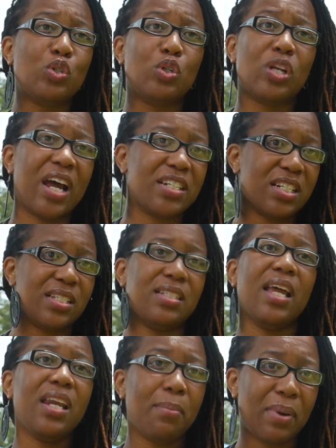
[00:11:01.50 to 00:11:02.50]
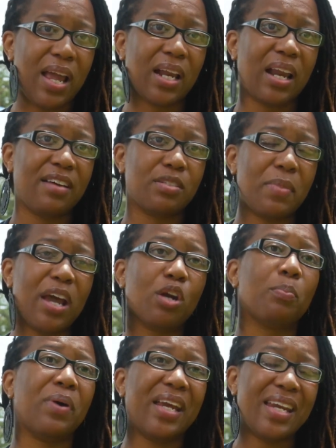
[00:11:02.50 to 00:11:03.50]
to not just say that Black Lives Matter,
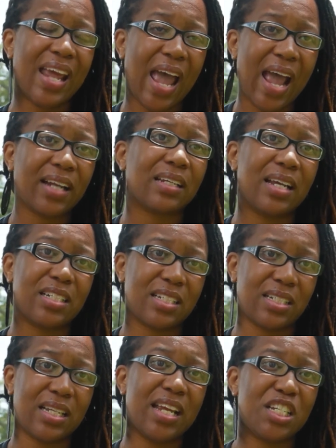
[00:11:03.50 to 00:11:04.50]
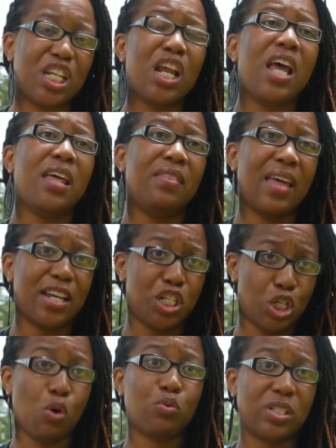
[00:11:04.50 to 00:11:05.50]
but enact legislation that
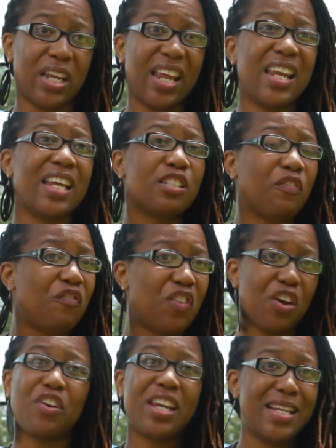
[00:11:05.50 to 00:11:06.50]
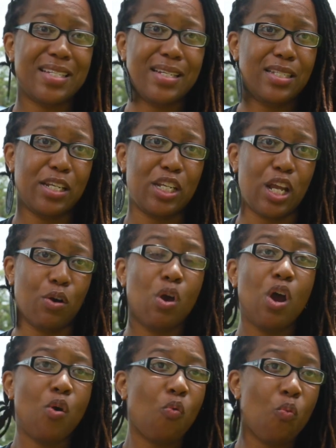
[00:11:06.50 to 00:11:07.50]
shows it. And it's very easy to do.
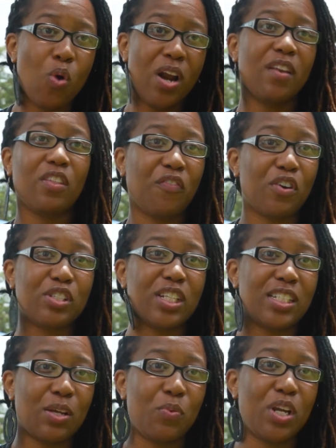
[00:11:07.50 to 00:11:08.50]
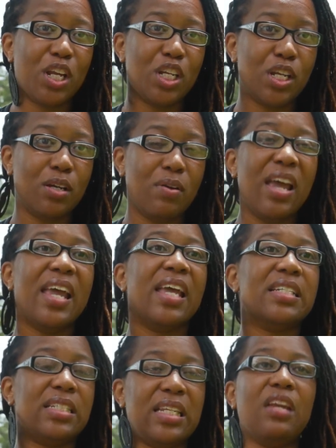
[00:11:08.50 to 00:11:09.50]
One of the first things that we can do
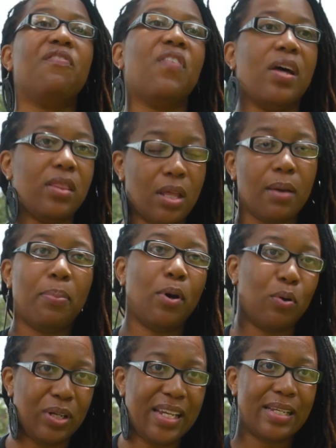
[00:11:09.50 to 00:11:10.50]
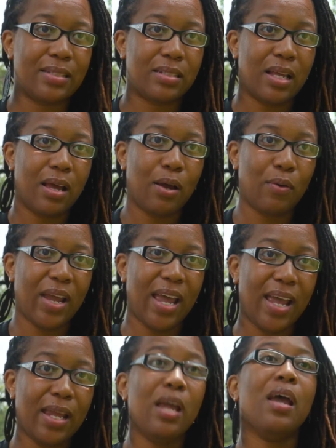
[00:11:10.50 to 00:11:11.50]
is defund the police. Okay,